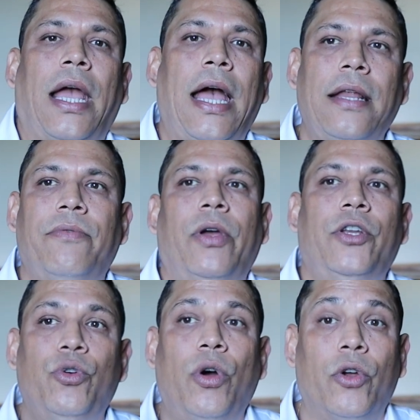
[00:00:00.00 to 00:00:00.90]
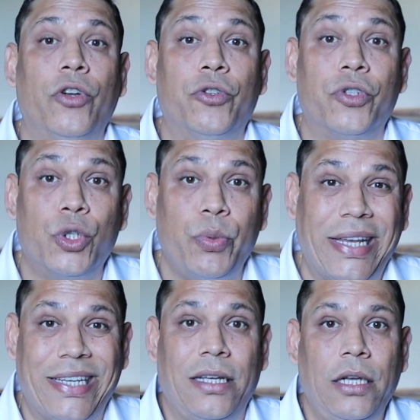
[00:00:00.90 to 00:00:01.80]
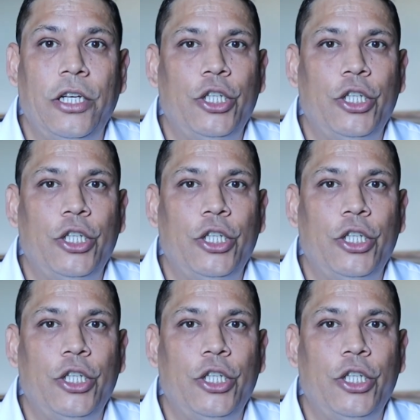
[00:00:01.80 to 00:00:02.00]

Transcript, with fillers: and when you are going to sweat.